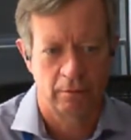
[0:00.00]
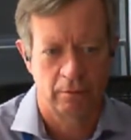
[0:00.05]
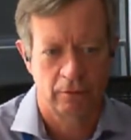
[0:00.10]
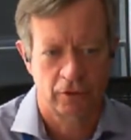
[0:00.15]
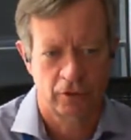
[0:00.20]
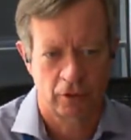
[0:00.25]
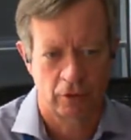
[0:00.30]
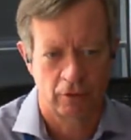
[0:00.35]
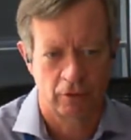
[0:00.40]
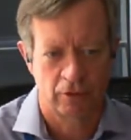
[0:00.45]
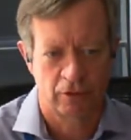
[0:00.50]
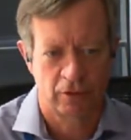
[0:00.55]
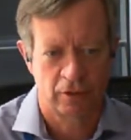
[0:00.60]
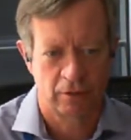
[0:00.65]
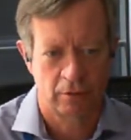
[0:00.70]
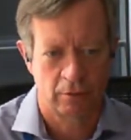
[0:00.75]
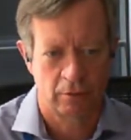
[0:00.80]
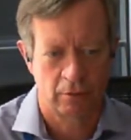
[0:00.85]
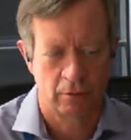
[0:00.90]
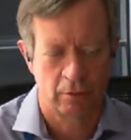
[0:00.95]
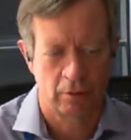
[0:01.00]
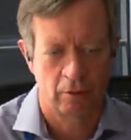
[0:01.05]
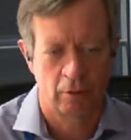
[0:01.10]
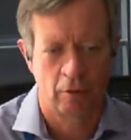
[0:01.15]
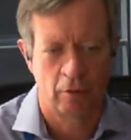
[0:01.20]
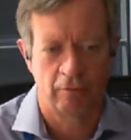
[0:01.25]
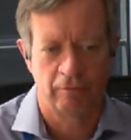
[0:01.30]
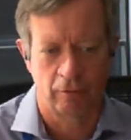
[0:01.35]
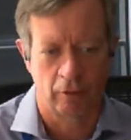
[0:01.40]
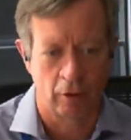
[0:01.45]
certs
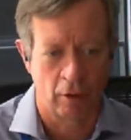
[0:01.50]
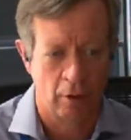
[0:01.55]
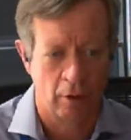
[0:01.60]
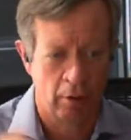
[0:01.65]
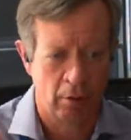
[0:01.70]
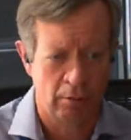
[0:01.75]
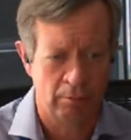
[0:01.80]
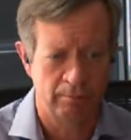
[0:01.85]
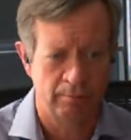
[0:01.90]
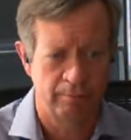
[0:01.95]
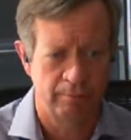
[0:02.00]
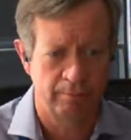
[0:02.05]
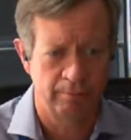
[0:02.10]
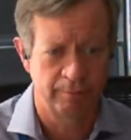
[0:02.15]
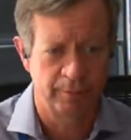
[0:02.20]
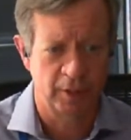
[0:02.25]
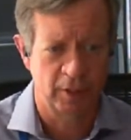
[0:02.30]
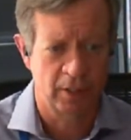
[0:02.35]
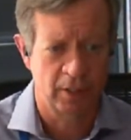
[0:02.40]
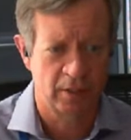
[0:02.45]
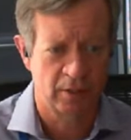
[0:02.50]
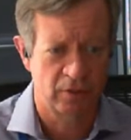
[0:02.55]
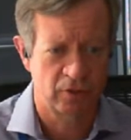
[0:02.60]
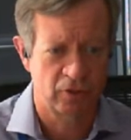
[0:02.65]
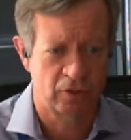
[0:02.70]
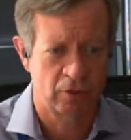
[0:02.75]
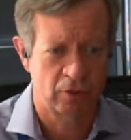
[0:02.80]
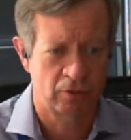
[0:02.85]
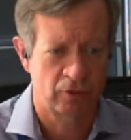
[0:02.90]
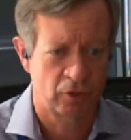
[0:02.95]
overall, because
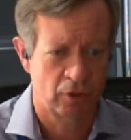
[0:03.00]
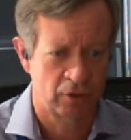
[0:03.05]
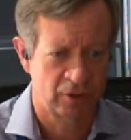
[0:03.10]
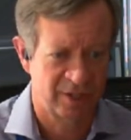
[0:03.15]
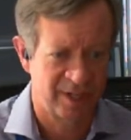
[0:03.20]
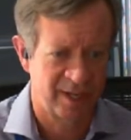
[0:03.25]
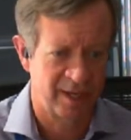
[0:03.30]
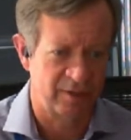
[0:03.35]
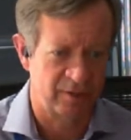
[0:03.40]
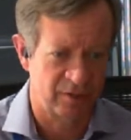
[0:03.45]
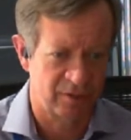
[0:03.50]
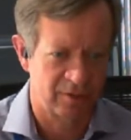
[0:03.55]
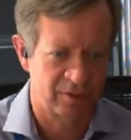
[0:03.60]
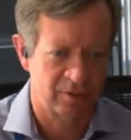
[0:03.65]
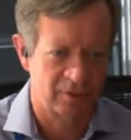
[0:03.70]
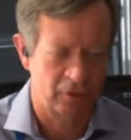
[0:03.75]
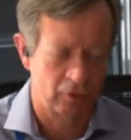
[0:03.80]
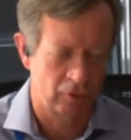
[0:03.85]
certs are tests.